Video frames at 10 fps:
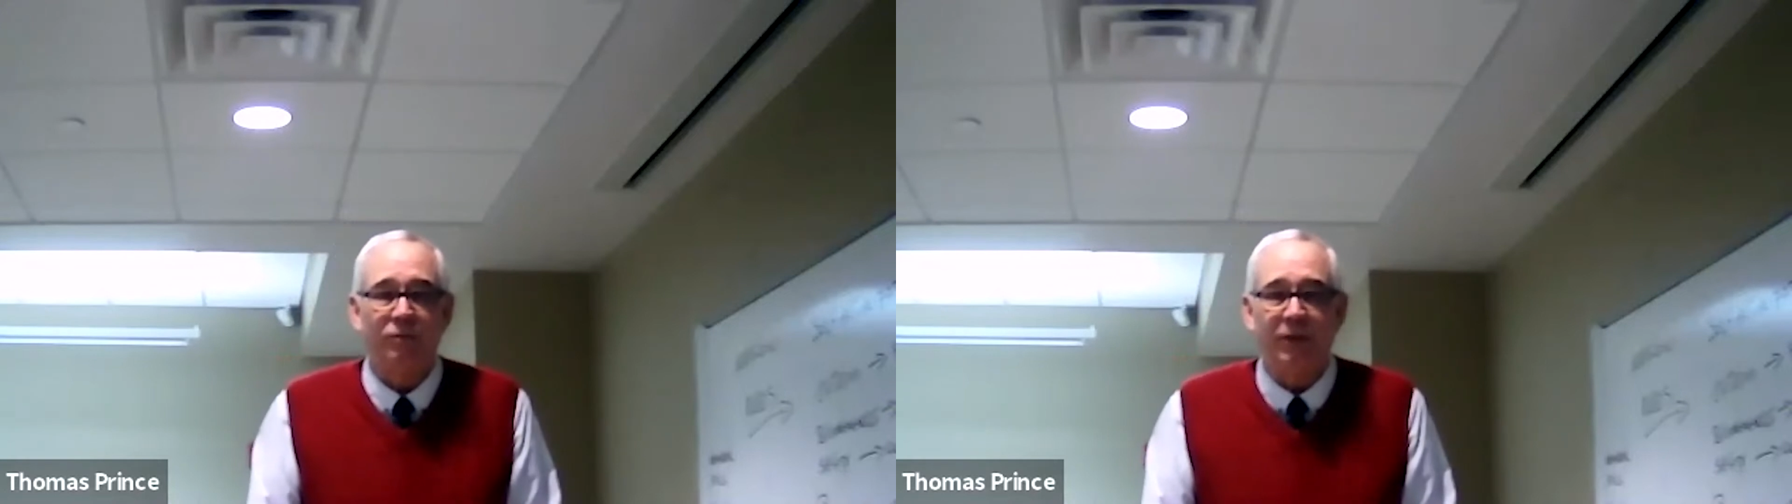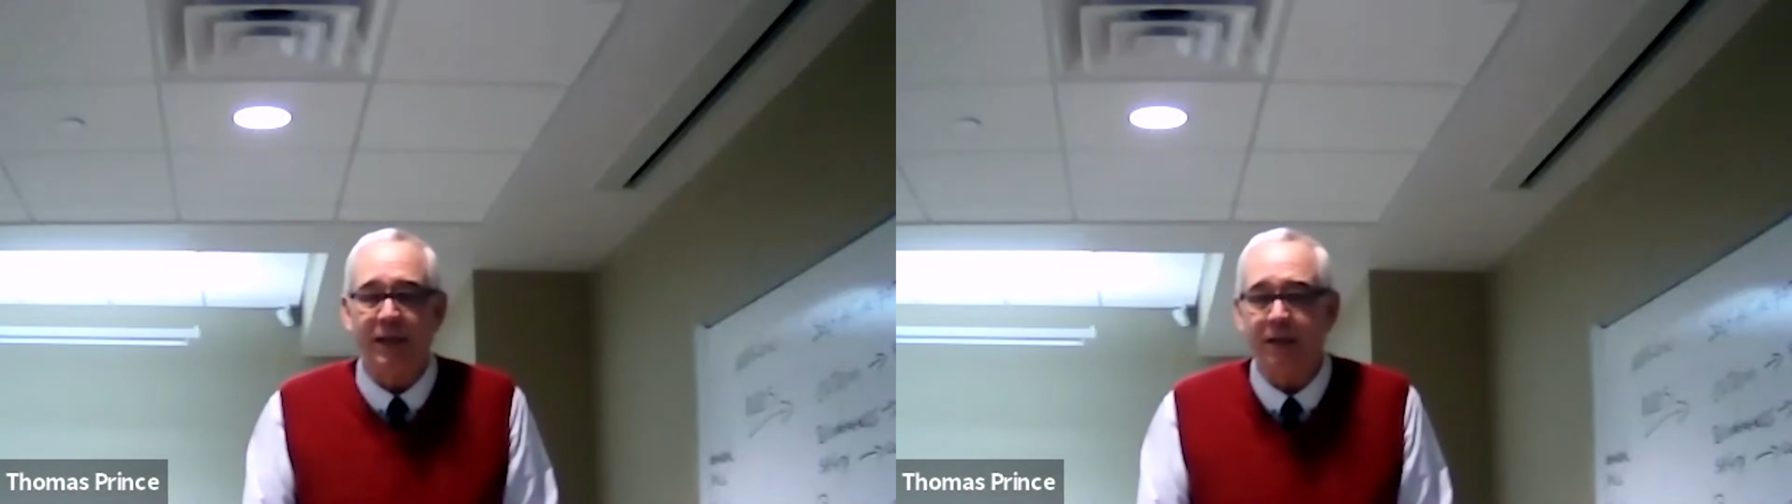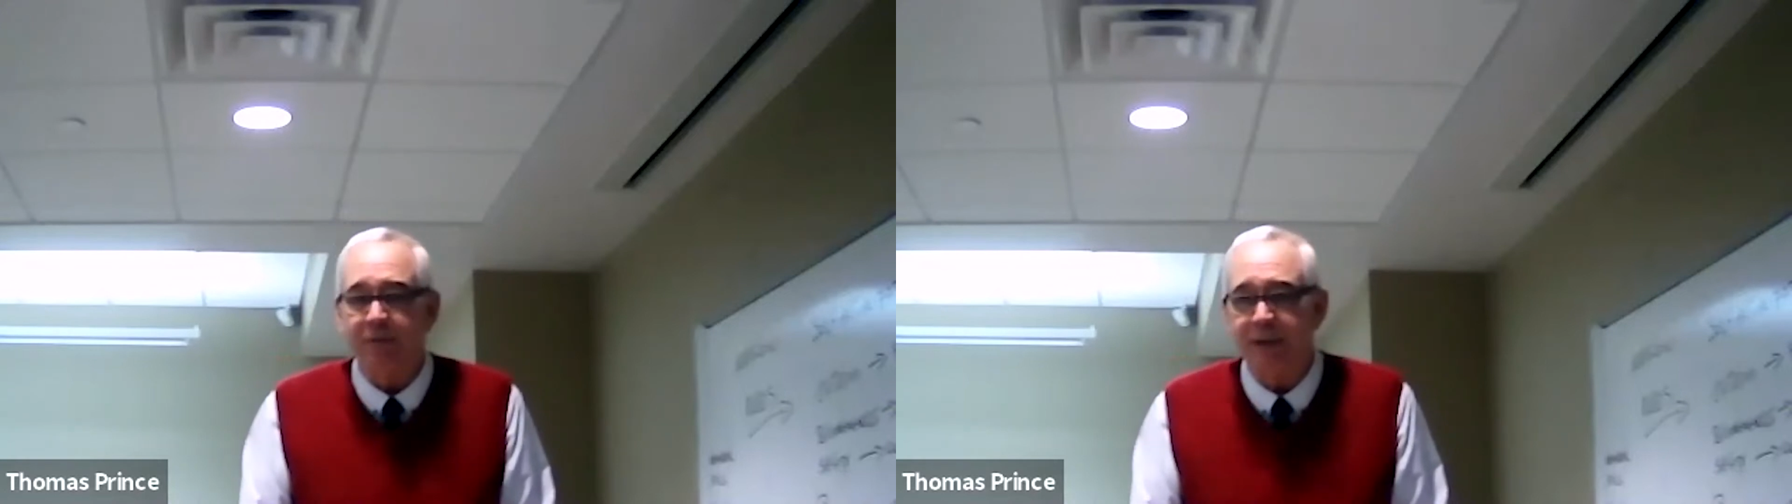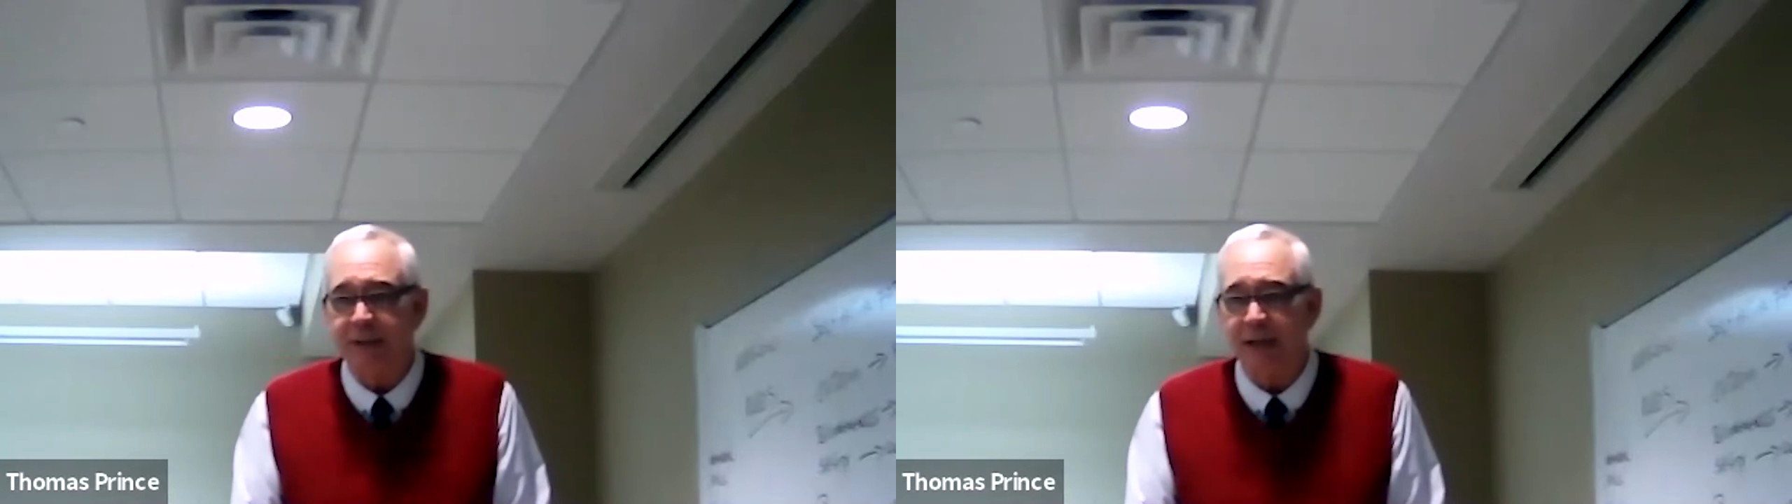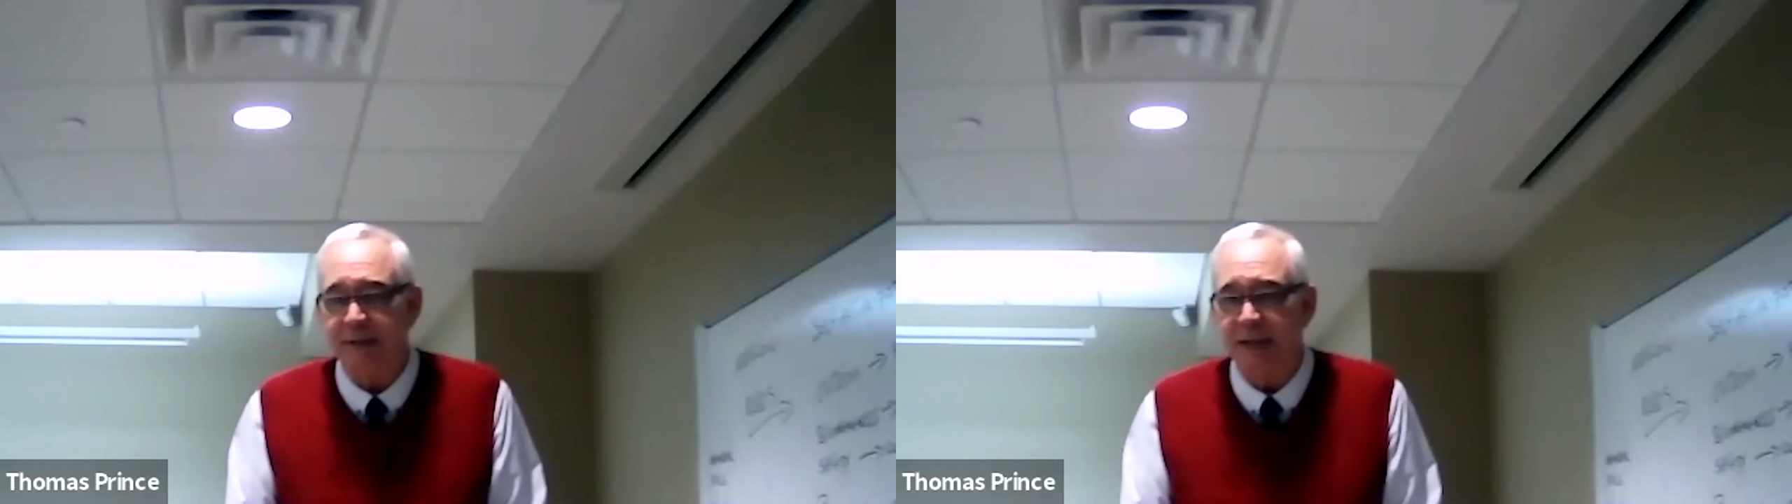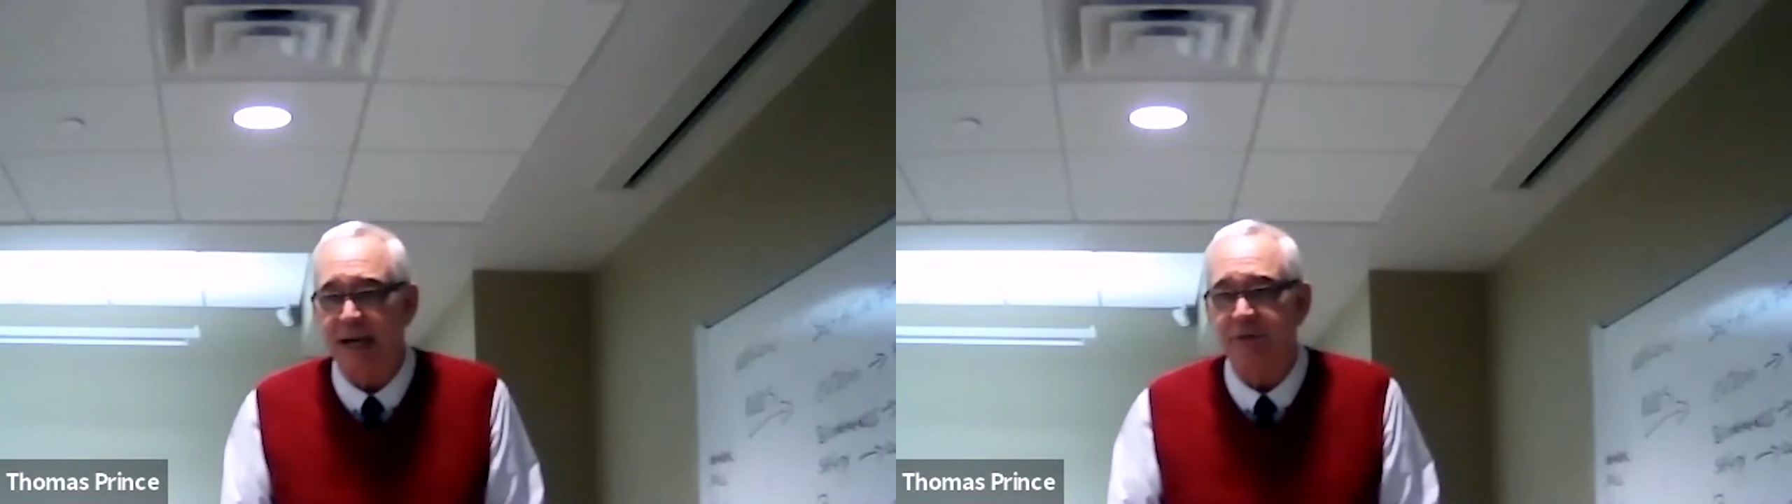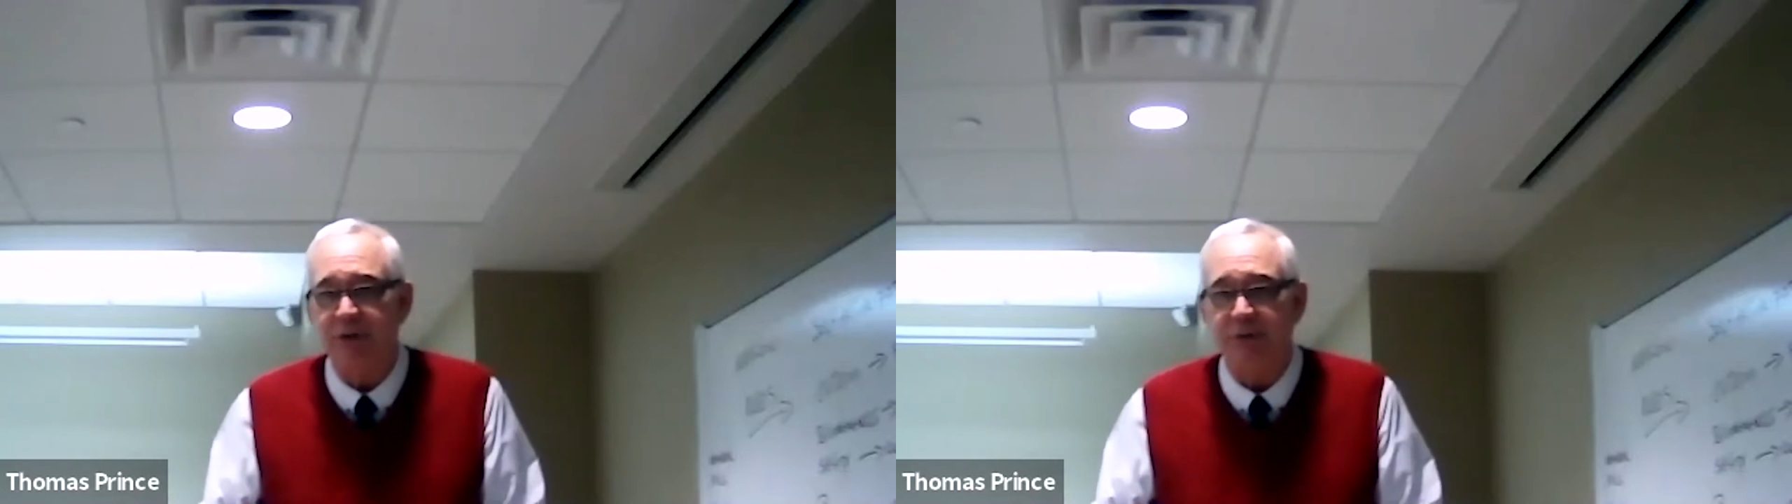Think of the technology,